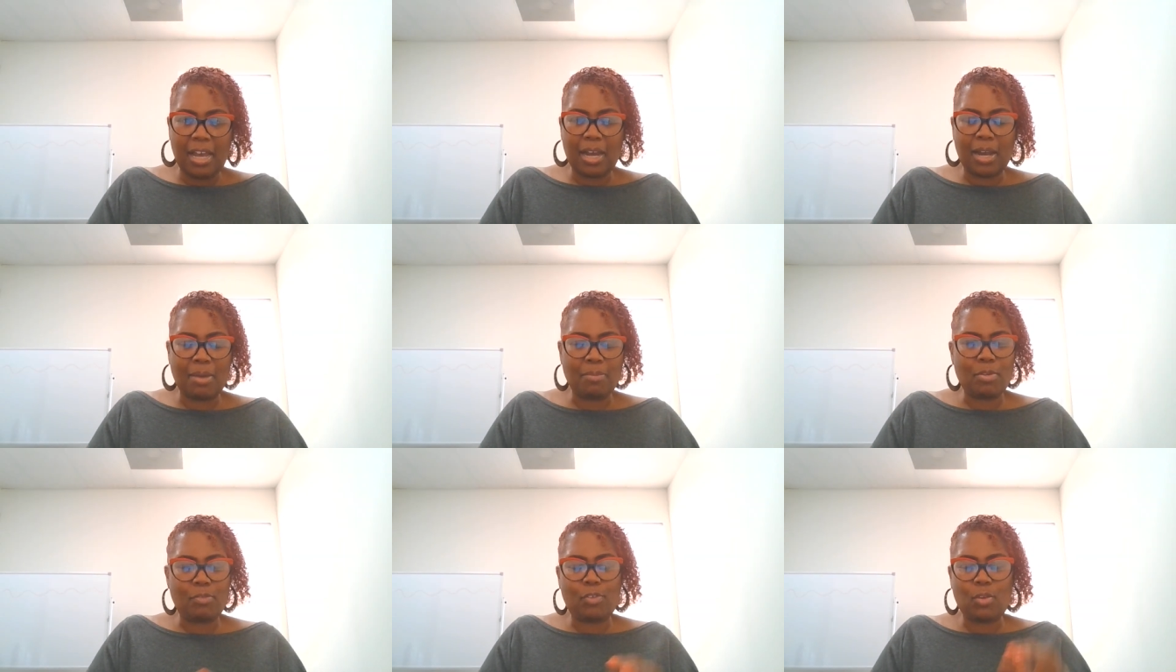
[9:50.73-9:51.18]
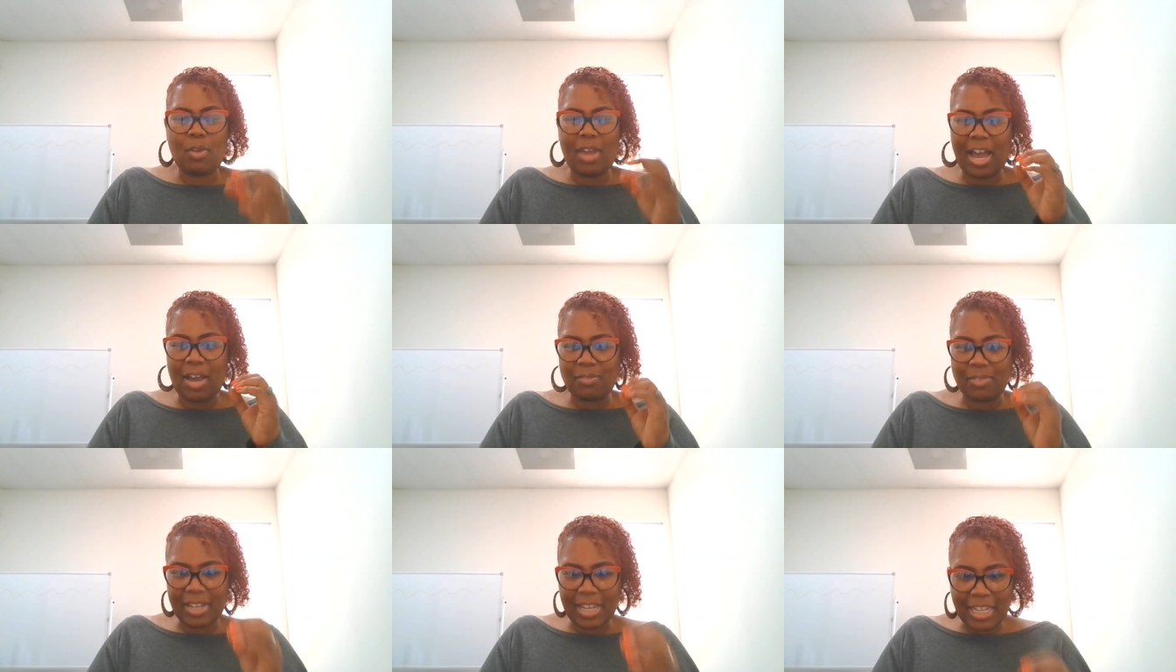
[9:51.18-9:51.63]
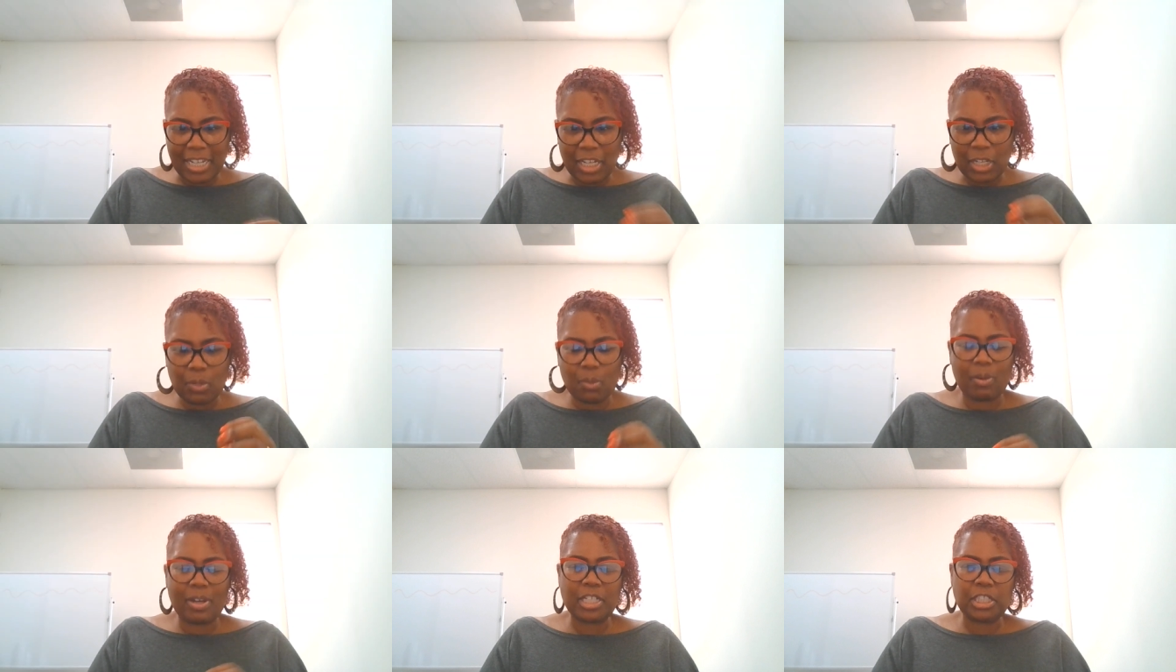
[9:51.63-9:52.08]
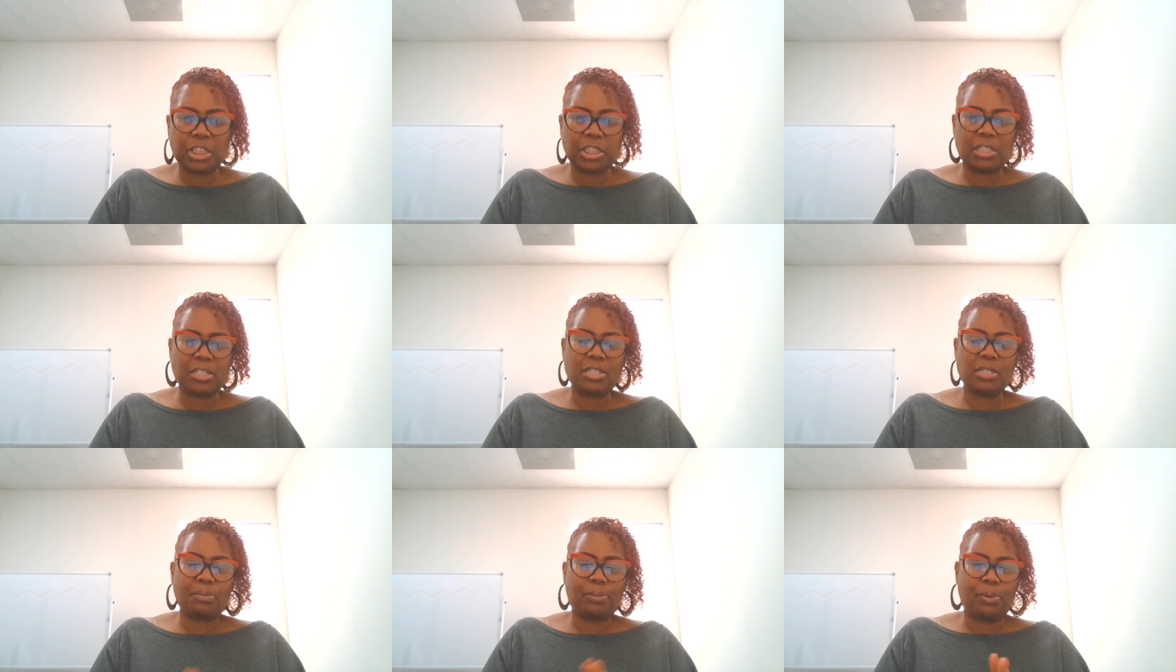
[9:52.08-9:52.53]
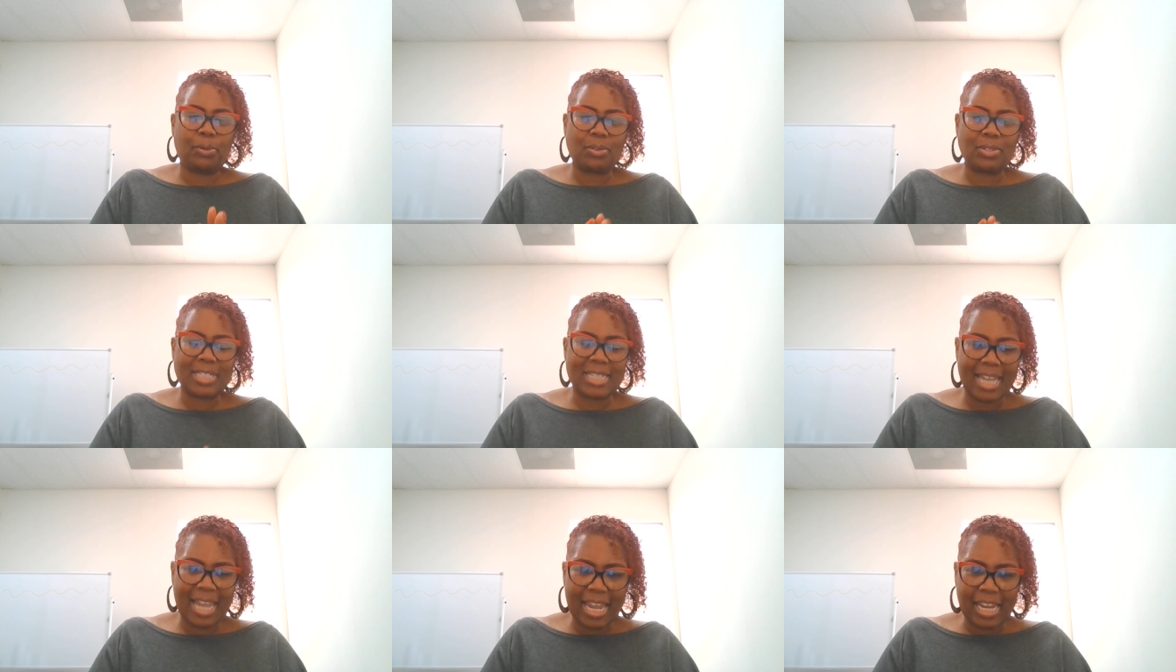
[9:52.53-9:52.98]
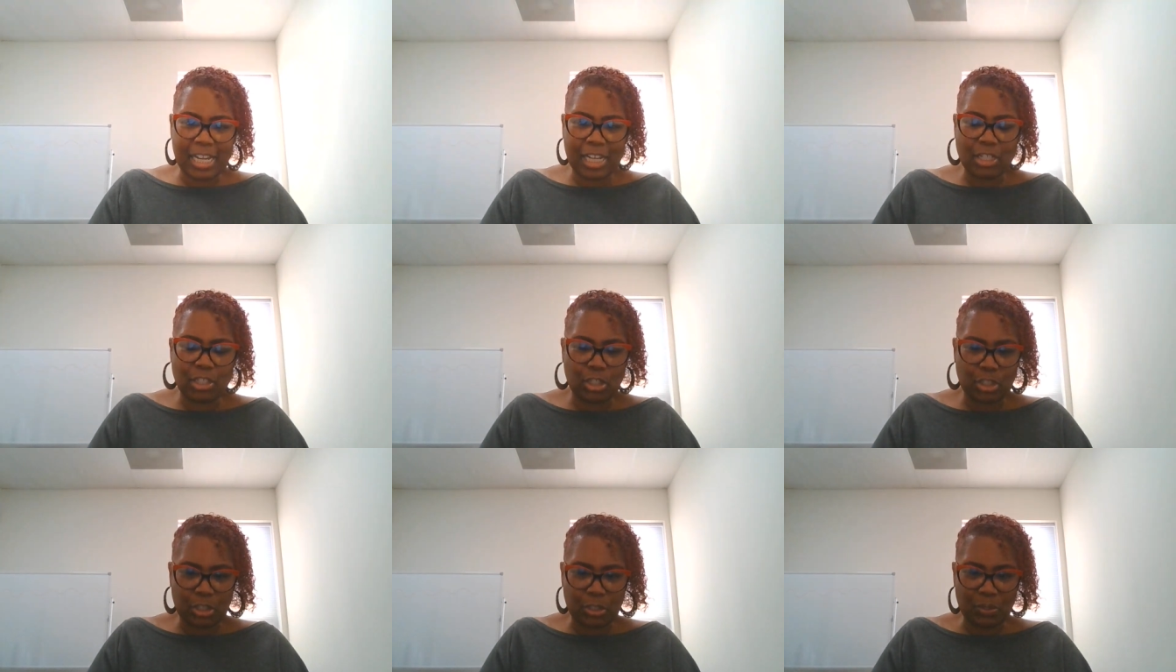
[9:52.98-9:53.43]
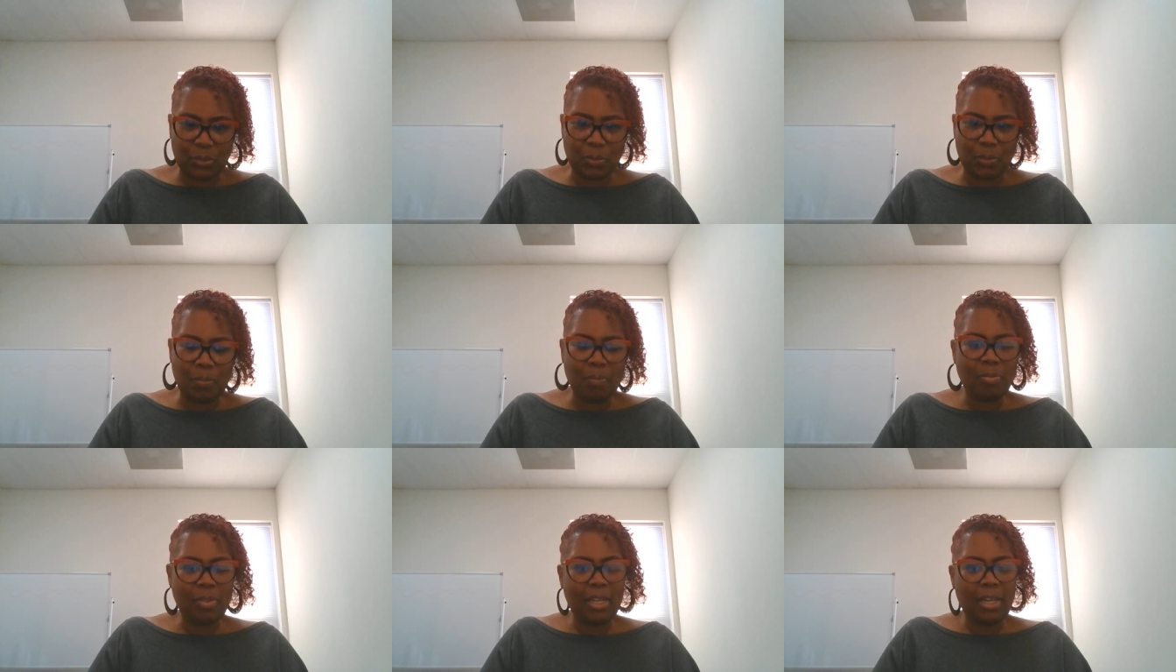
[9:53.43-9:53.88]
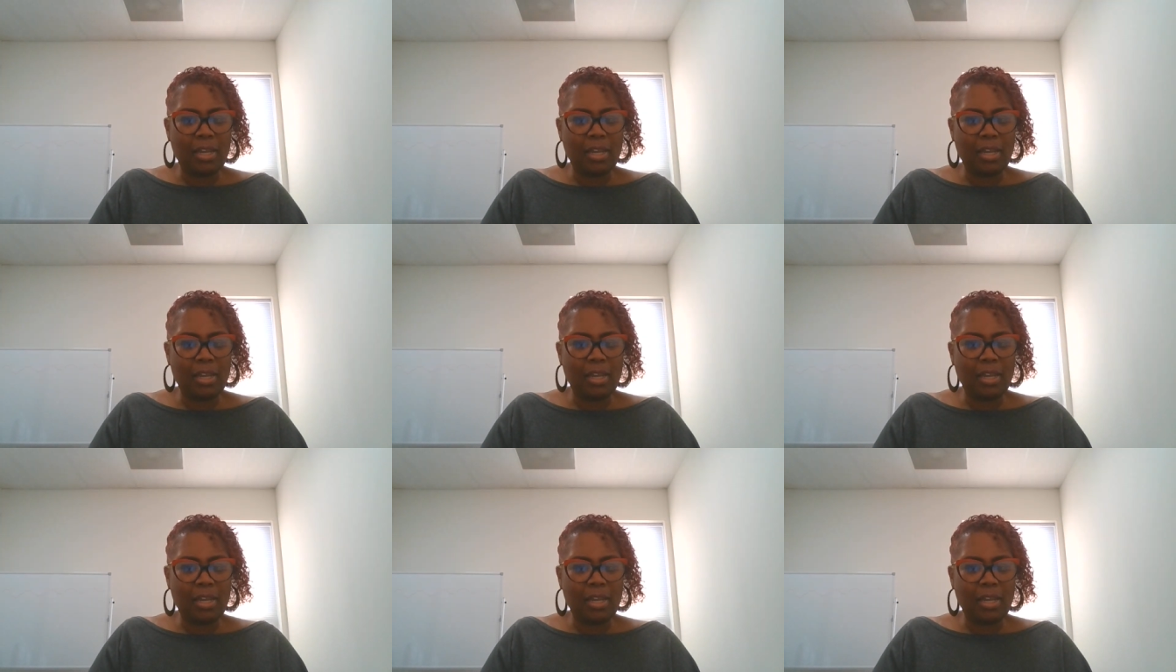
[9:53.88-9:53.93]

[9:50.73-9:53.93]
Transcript: If you have any questions pertaining to